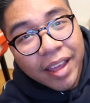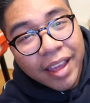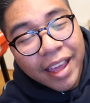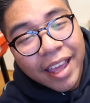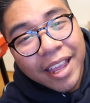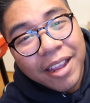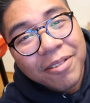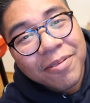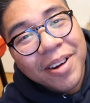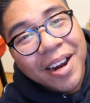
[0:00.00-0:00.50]

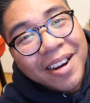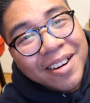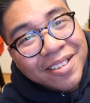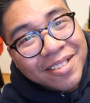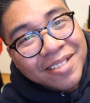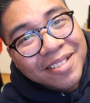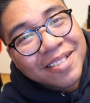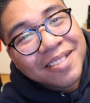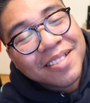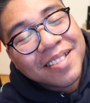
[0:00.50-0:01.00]
Hey
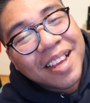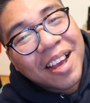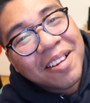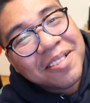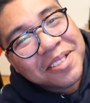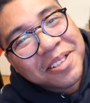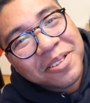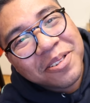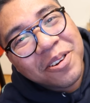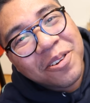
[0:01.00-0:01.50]
riders,
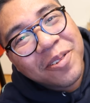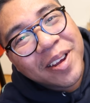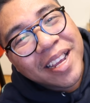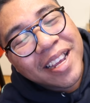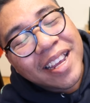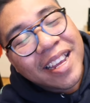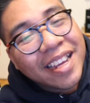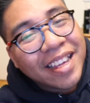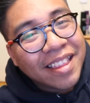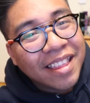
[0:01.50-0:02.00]
how's it
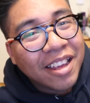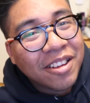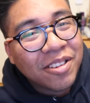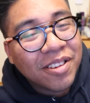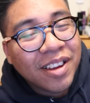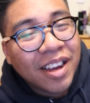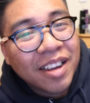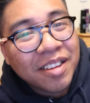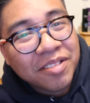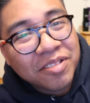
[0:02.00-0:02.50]
going? Thank you
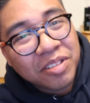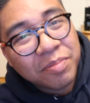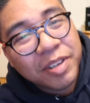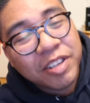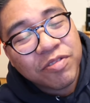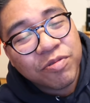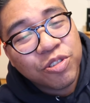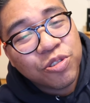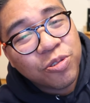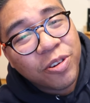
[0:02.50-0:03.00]
guys so
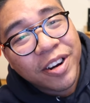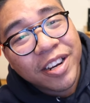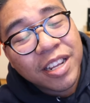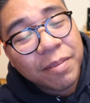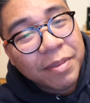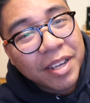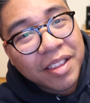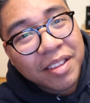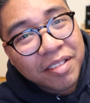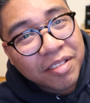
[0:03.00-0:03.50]
much for
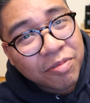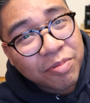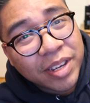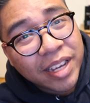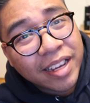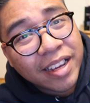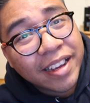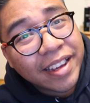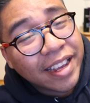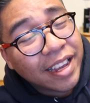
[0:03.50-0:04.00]
joining me this
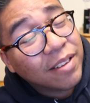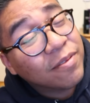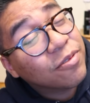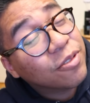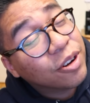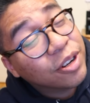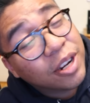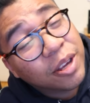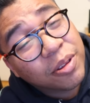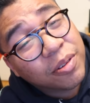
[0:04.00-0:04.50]
week again
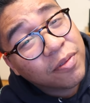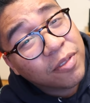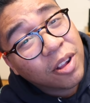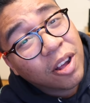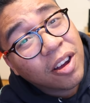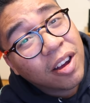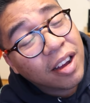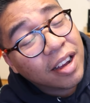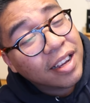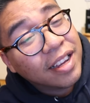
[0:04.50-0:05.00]
for another
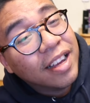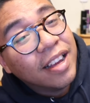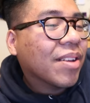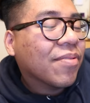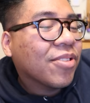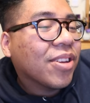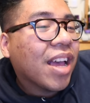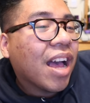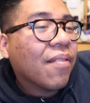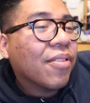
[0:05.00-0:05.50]
vlog.
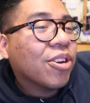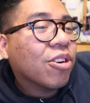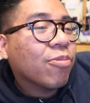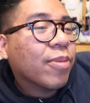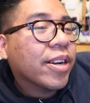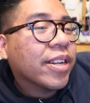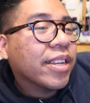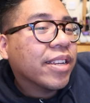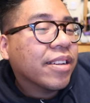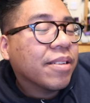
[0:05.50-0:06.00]
If you haven't
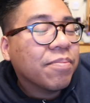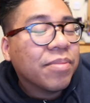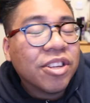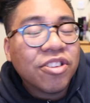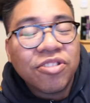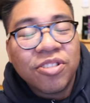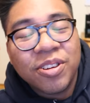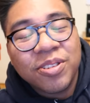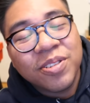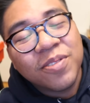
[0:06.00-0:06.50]
already, be
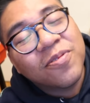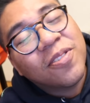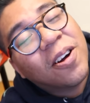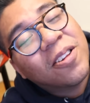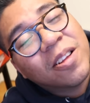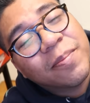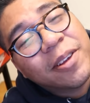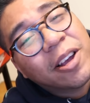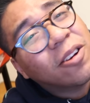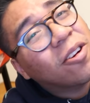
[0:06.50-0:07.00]
sure to
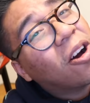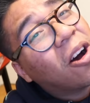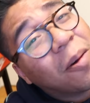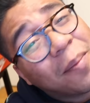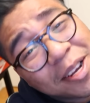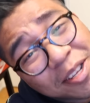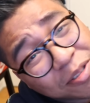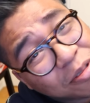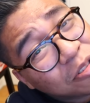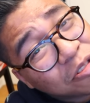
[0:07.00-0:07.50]
follow me on all
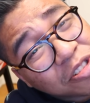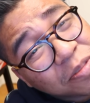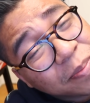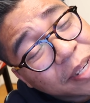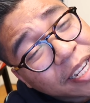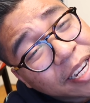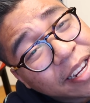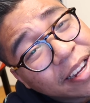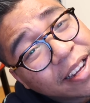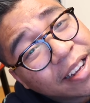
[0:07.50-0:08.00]
my social
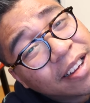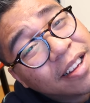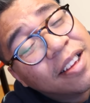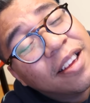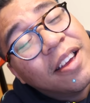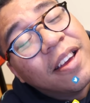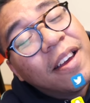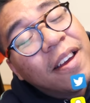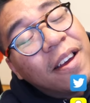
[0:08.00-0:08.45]
media,